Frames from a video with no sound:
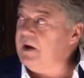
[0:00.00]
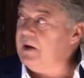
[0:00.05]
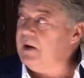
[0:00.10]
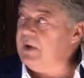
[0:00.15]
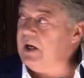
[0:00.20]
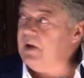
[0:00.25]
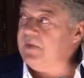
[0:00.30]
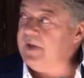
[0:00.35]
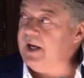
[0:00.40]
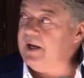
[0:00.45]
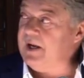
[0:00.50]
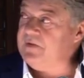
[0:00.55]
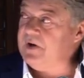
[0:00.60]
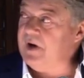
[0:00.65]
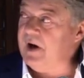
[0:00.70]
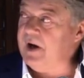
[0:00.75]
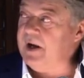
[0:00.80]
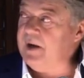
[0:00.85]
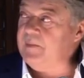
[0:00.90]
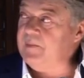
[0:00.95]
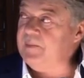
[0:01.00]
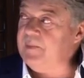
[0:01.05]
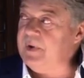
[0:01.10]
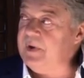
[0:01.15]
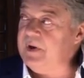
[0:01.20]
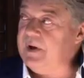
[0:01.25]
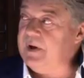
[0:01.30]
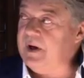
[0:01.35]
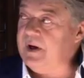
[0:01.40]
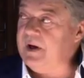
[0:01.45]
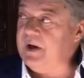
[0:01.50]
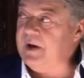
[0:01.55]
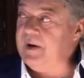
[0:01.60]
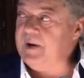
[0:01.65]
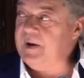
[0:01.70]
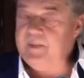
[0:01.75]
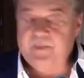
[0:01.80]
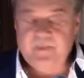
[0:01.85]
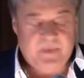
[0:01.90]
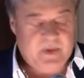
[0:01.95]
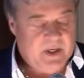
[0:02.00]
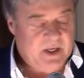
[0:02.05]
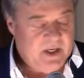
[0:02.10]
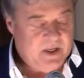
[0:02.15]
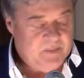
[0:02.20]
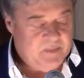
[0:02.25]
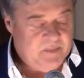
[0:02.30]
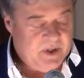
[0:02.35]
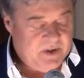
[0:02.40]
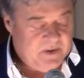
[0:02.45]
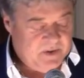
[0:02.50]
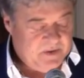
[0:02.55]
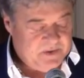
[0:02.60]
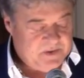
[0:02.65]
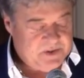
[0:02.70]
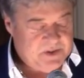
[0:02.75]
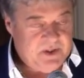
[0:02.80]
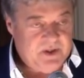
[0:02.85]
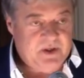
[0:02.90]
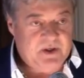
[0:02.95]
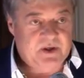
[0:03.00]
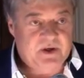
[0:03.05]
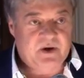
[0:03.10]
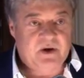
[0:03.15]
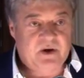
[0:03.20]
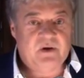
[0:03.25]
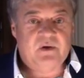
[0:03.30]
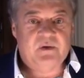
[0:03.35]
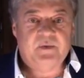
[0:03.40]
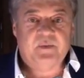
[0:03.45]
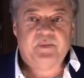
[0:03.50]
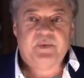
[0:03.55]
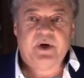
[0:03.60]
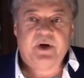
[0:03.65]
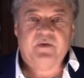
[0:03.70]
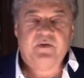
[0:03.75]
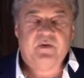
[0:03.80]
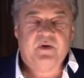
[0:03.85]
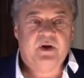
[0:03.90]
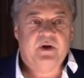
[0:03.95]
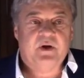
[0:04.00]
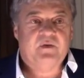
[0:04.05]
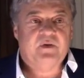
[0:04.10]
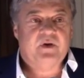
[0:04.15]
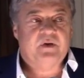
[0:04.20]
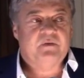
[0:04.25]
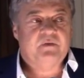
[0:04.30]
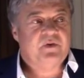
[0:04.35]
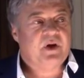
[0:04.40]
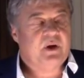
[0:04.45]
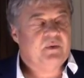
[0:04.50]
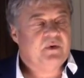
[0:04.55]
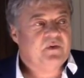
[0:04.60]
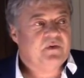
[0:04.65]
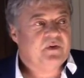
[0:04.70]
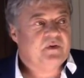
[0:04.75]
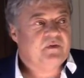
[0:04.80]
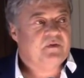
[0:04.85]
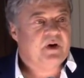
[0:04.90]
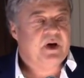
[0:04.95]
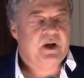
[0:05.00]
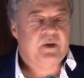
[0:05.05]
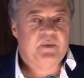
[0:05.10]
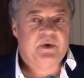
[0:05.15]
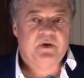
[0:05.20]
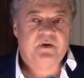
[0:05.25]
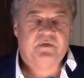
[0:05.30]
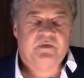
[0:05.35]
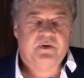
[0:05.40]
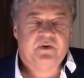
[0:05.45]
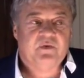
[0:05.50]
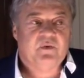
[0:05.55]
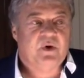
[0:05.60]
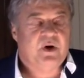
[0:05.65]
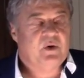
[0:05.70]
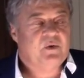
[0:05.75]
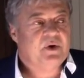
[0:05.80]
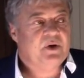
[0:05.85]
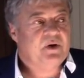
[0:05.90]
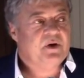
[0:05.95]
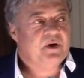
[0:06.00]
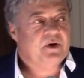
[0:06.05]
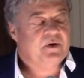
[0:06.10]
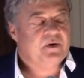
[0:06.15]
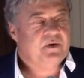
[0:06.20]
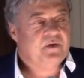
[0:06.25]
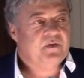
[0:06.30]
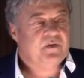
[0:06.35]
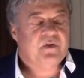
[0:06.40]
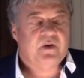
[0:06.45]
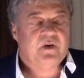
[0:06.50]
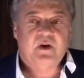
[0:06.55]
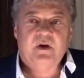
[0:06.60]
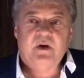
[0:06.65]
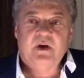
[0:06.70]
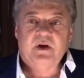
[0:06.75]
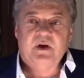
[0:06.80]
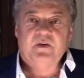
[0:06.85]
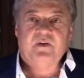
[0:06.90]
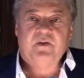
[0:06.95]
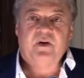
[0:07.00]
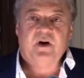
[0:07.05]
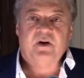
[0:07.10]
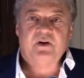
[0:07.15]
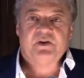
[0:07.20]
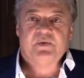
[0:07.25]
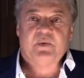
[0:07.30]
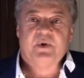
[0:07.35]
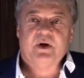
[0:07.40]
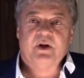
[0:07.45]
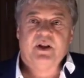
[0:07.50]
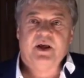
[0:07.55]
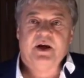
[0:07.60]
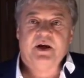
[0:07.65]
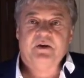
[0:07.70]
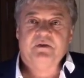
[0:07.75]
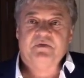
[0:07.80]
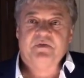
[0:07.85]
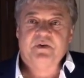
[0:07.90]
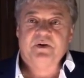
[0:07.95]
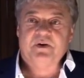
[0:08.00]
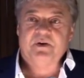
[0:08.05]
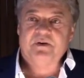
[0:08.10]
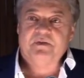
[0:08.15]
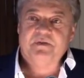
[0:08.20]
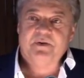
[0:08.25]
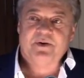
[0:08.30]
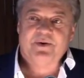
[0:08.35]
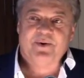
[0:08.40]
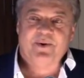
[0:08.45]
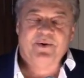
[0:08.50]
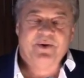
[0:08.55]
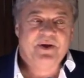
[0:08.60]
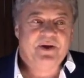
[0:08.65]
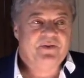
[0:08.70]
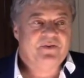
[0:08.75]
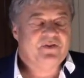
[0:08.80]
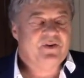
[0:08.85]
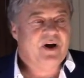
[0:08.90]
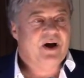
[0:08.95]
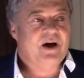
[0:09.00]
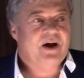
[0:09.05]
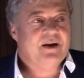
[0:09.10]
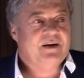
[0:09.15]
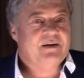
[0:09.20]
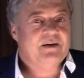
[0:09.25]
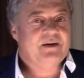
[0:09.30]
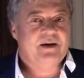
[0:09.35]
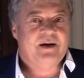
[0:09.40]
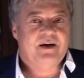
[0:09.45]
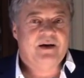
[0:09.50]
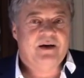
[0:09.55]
Around that time, I had been CEO and president of Jamieson Vitamins for 21 years. Stars were aligned for Coley and John.